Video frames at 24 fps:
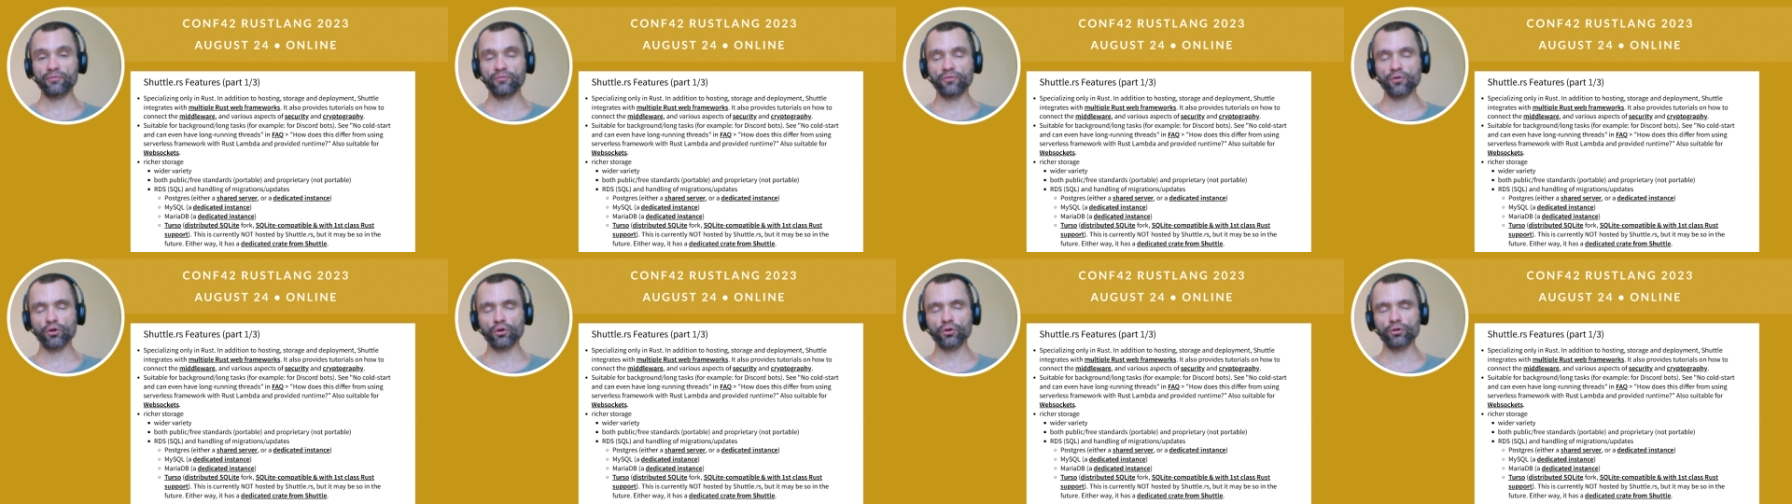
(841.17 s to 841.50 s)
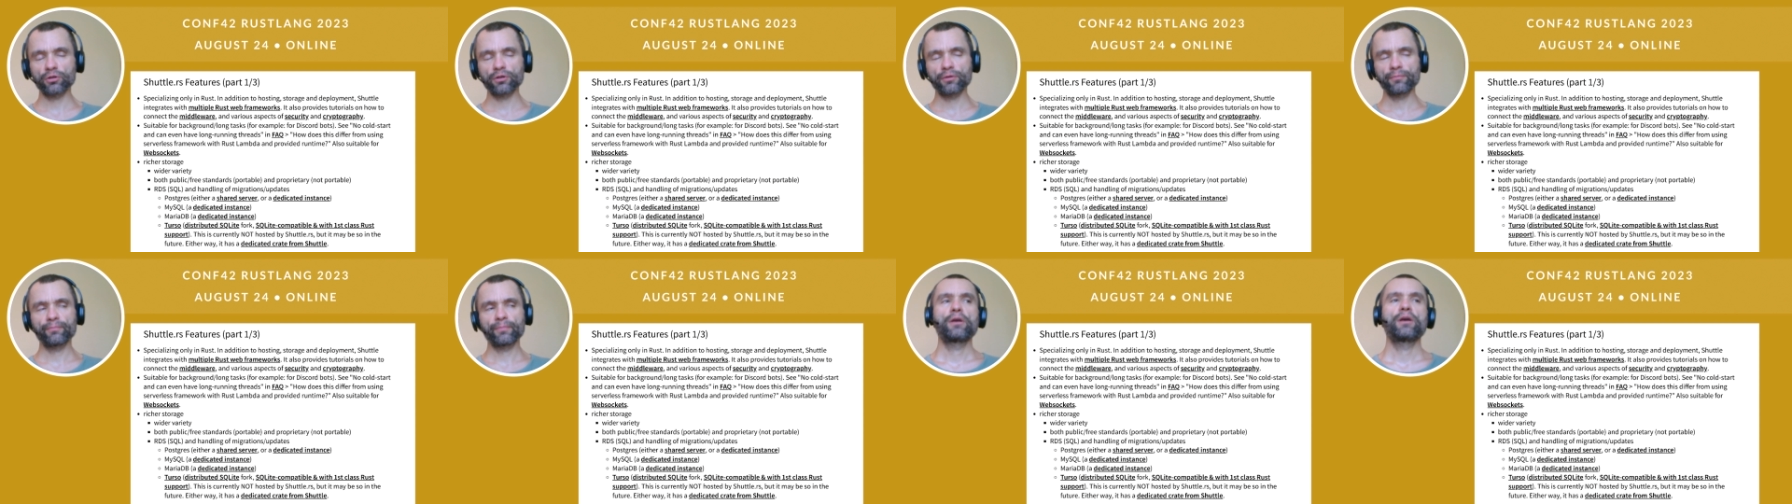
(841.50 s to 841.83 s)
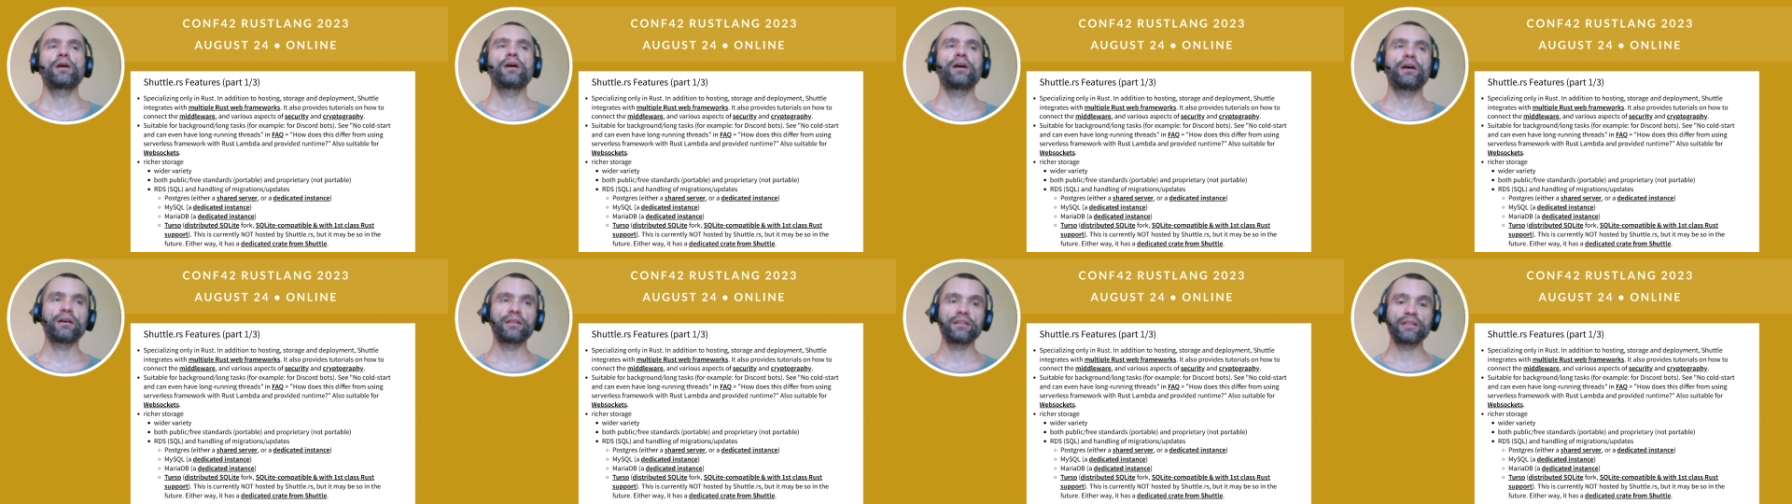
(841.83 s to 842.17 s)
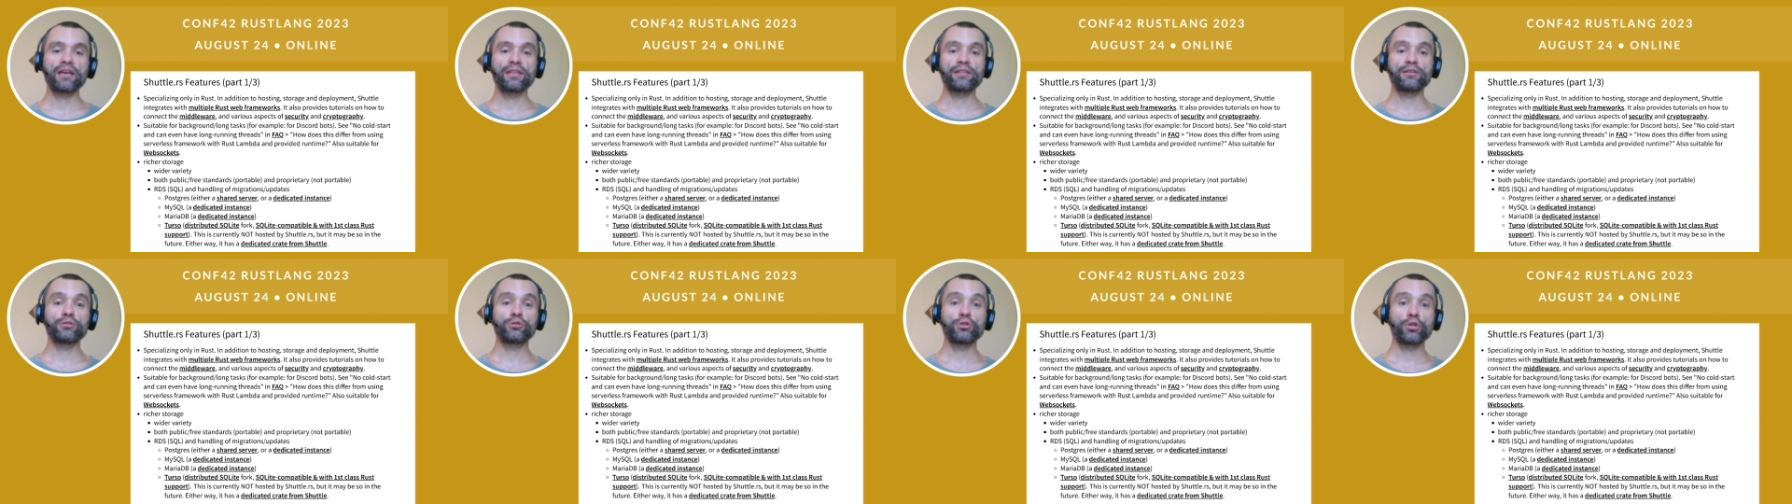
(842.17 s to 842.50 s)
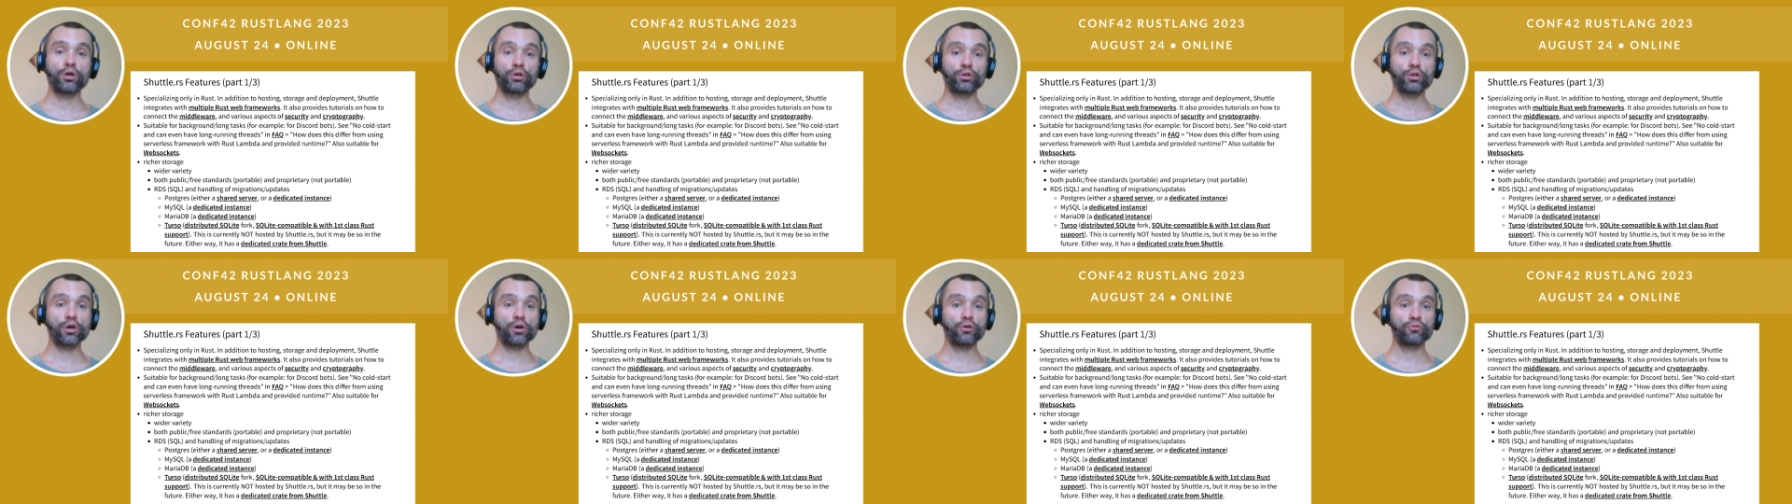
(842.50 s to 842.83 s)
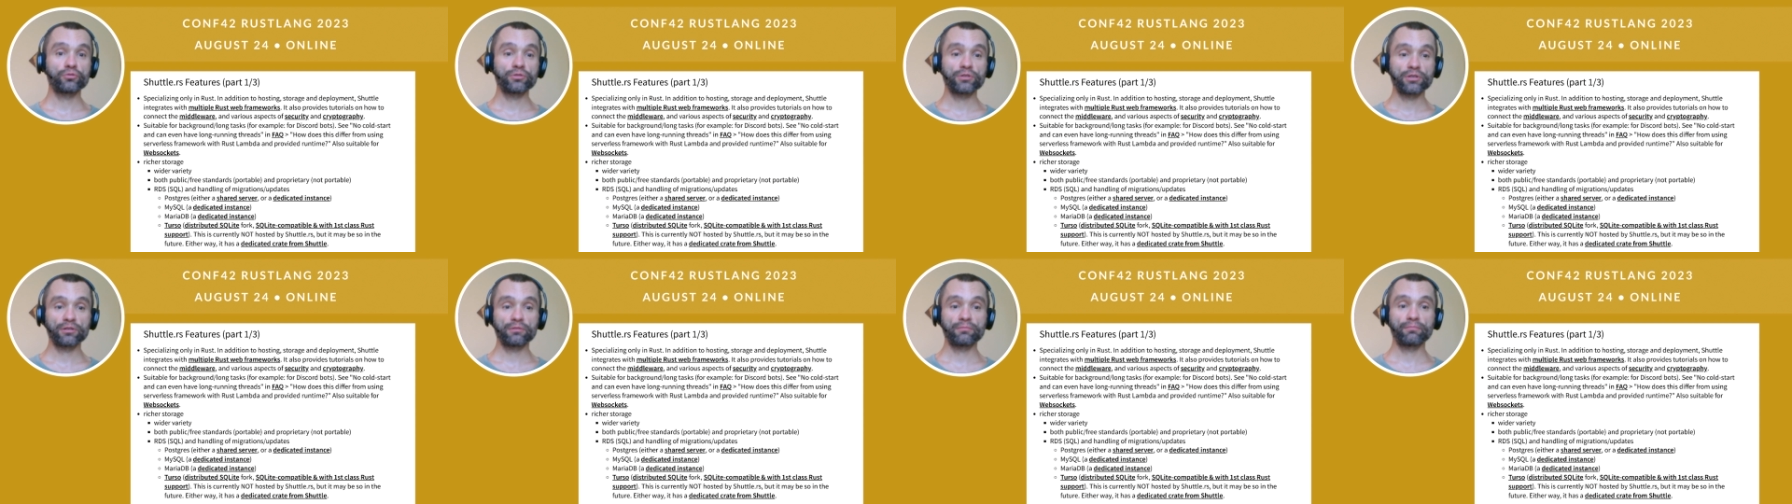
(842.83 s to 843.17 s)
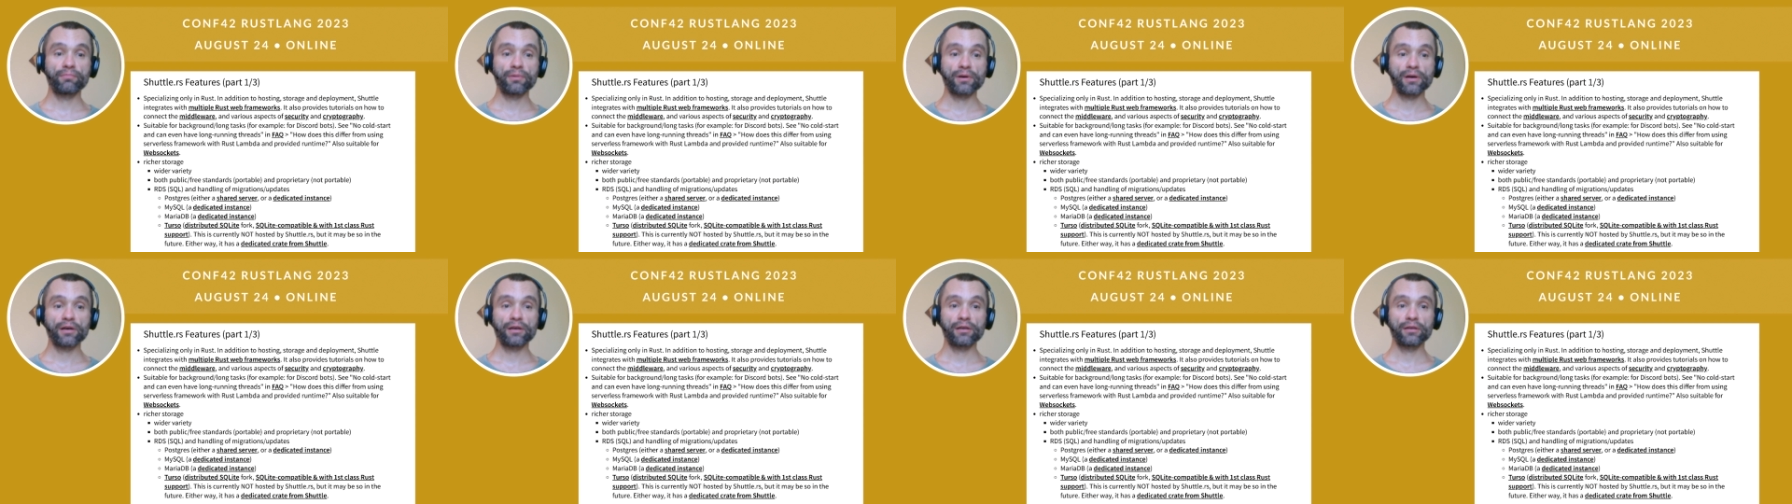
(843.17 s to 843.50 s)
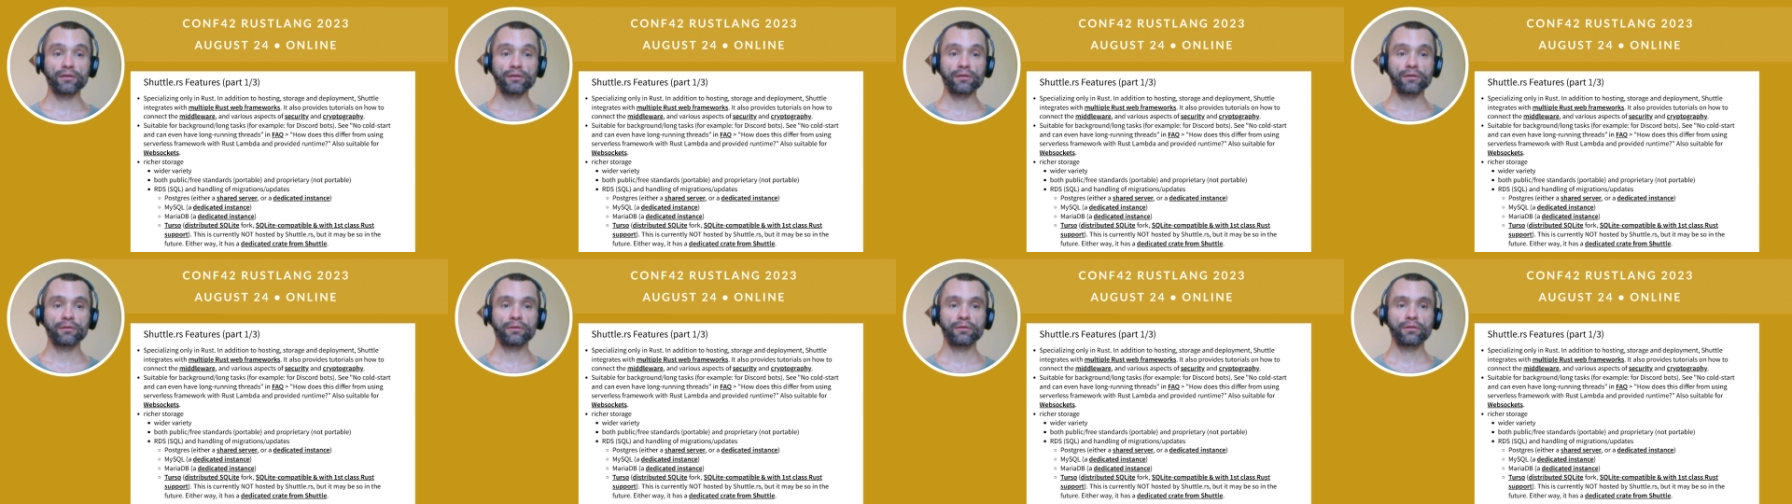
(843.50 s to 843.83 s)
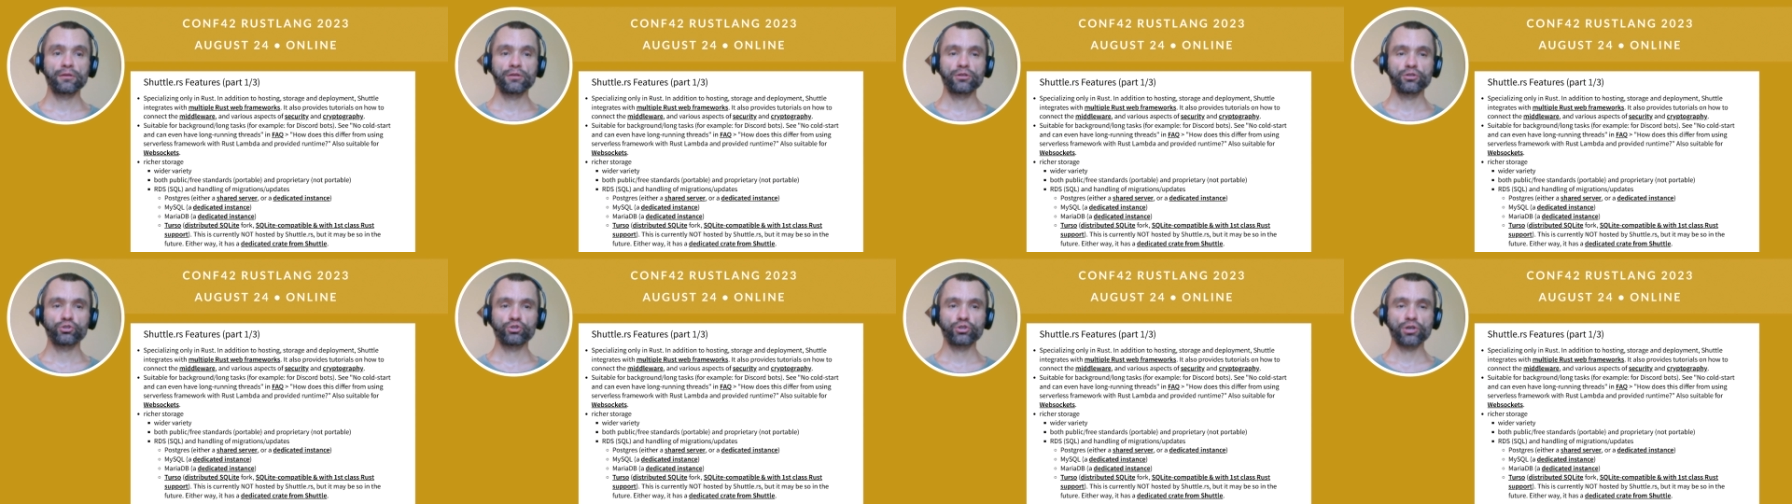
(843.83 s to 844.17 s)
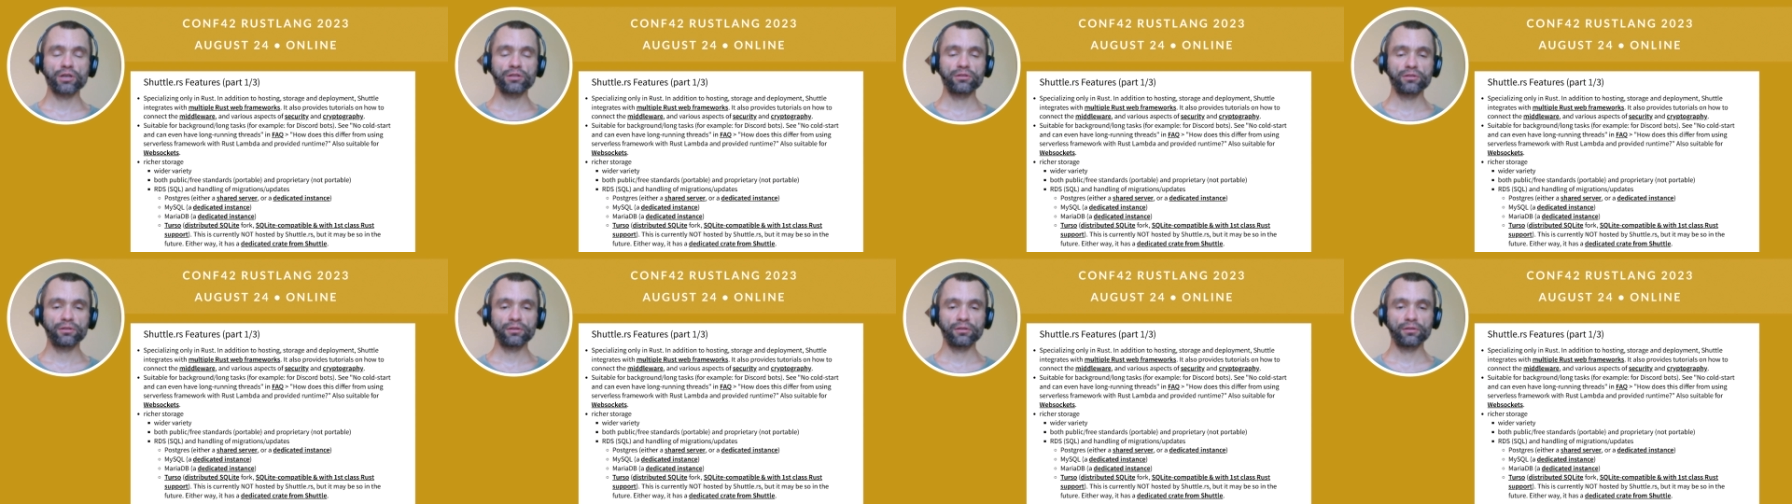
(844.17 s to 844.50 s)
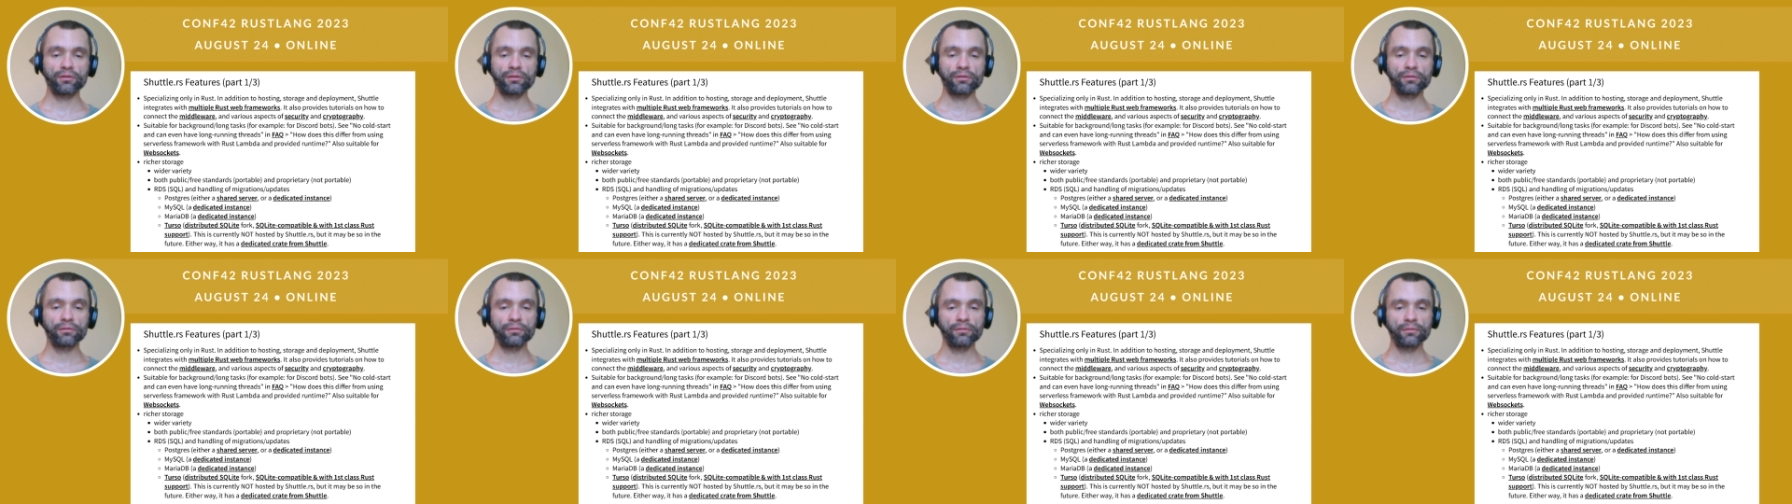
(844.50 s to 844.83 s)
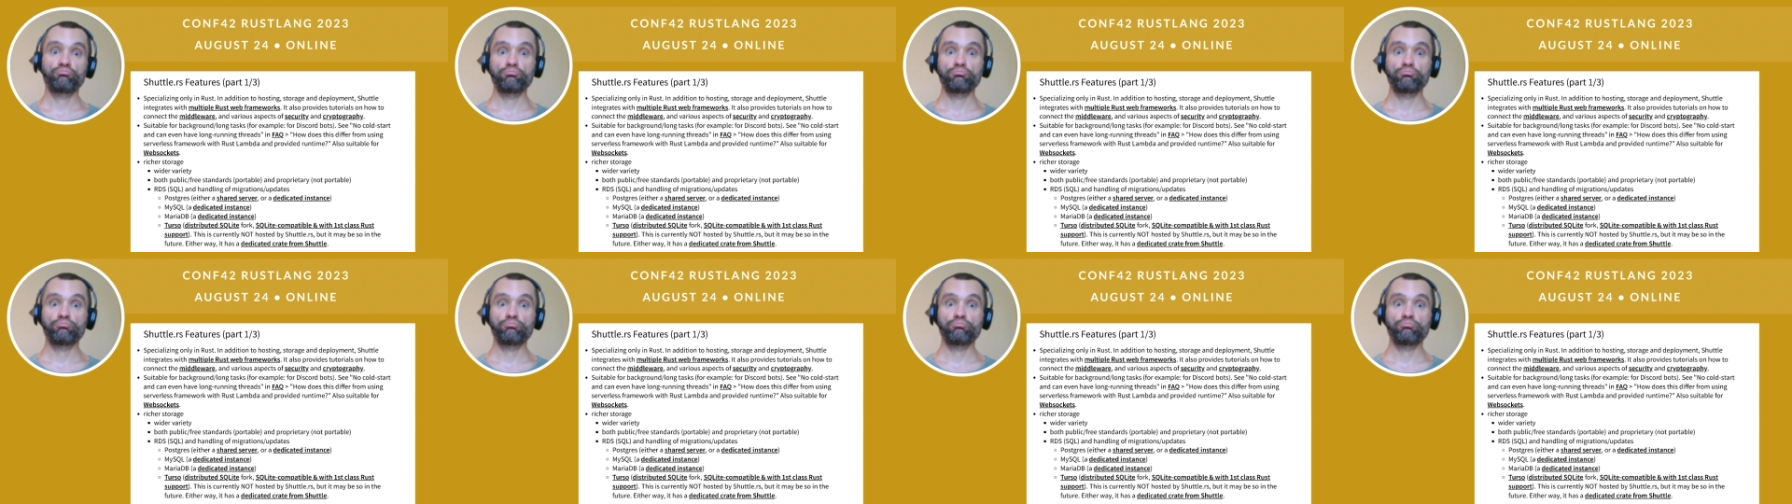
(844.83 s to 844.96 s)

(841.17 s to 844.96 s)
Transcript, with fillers: fork that is not hosted by Shuttle.